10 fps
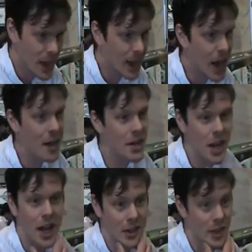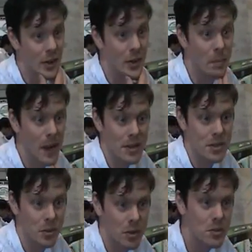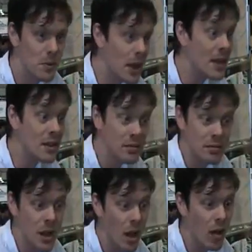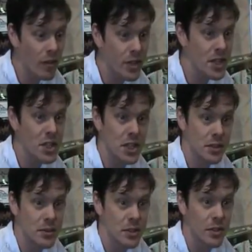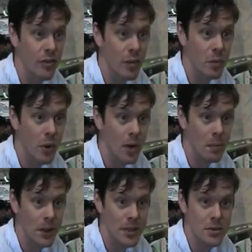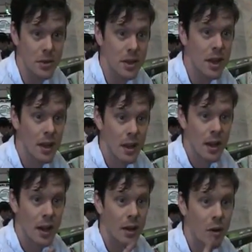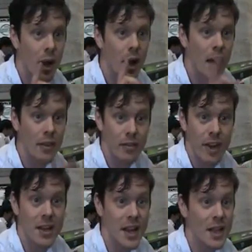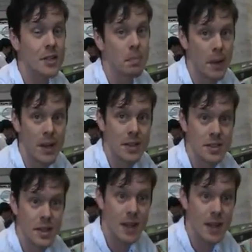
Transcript: I kind of like the oil painting ones, but then a lot of the digital stuff I'm quite pleased with. I quite like the Vendetta piece.